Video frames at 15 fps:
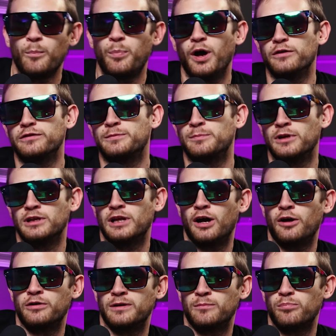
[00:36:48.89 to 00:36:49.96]
Post
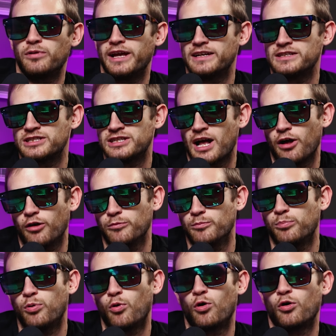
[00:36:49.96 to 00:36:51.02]
Malone and Blake
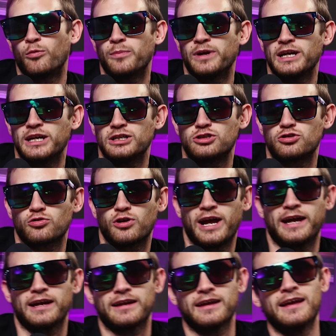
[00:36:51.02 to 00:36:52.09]
Shelton, pour me a
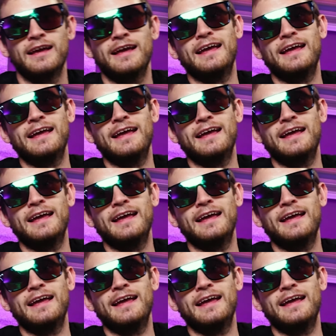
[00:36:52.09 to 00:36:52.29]
drink.